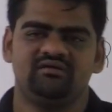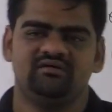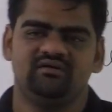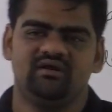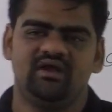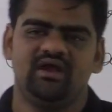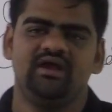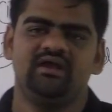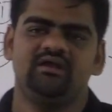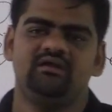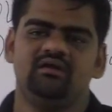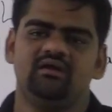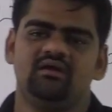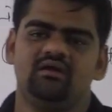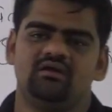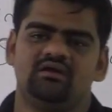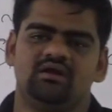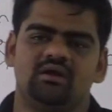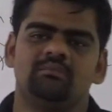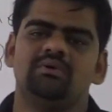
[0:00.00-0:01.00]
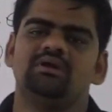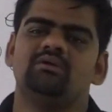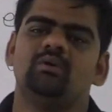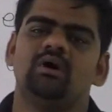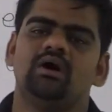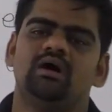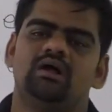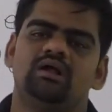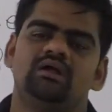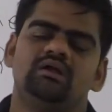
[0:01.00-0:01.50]
right? Number
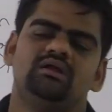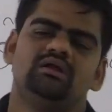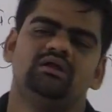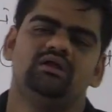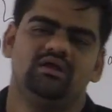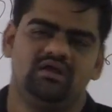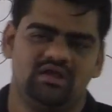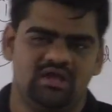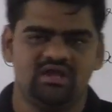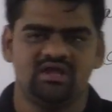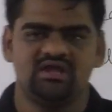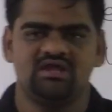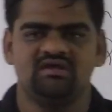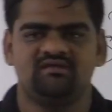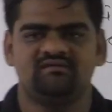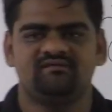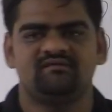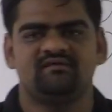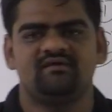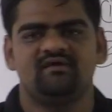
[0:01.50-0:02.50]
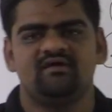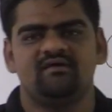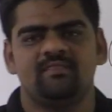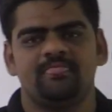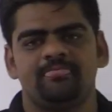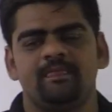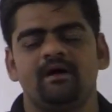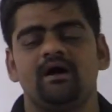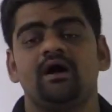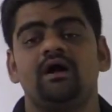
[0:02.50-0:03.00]
one is
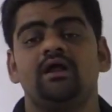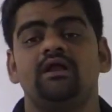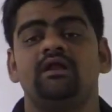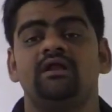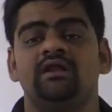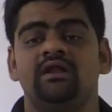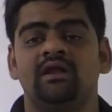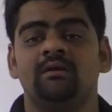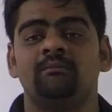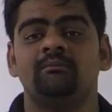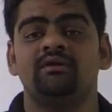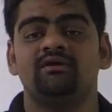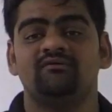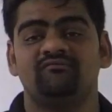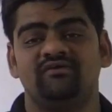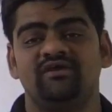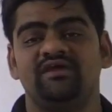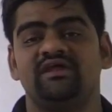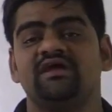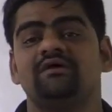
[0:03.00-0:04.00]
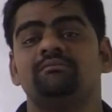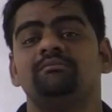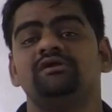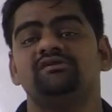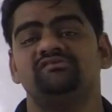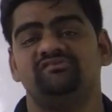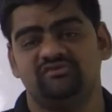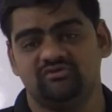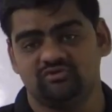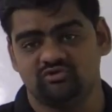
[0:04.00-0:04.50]
the number of
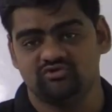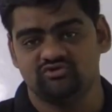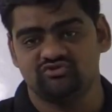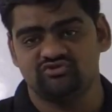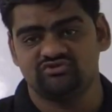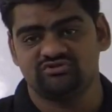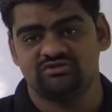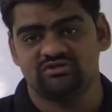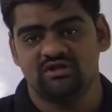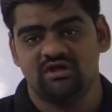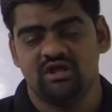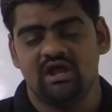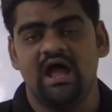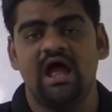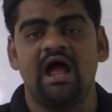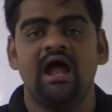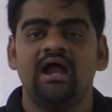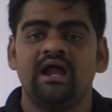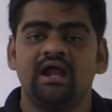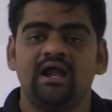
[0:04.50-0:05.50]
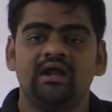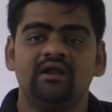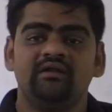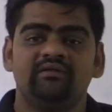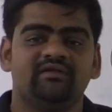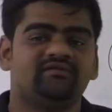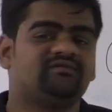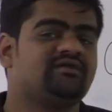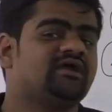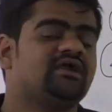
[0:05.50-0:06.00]
variables used, and
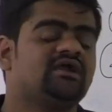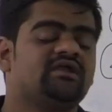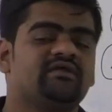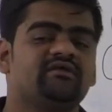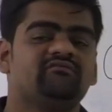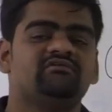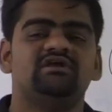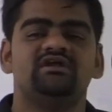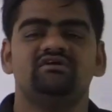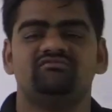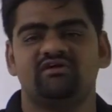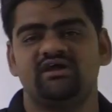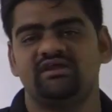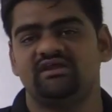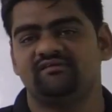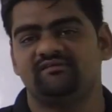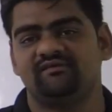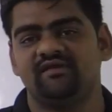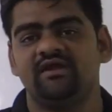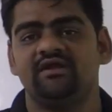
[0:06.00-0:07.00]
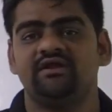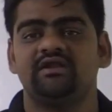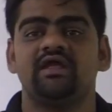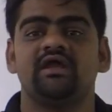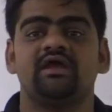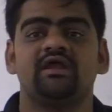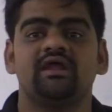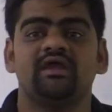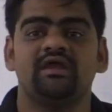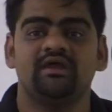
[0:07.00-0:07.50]
the second thing we will define is the
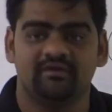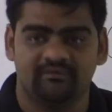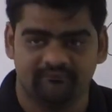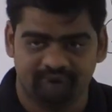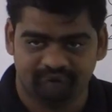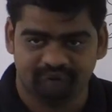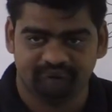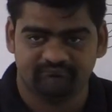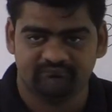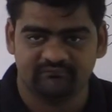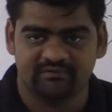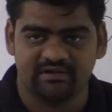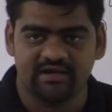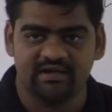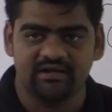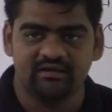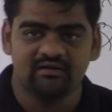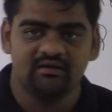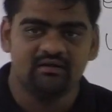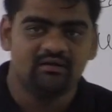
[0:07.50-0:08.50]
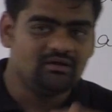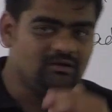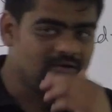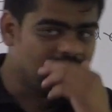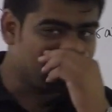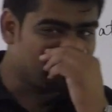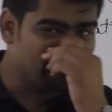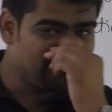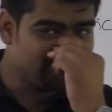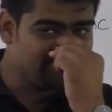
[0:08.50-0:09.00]
degree, right?
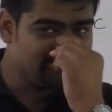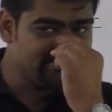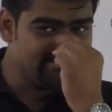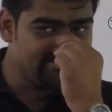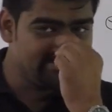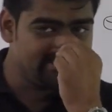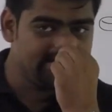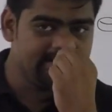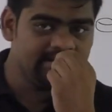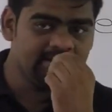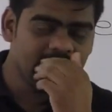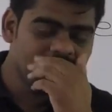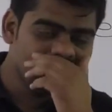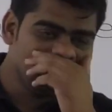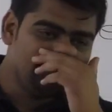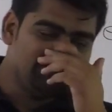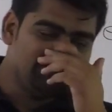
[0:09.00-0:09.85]
Now what is the degree?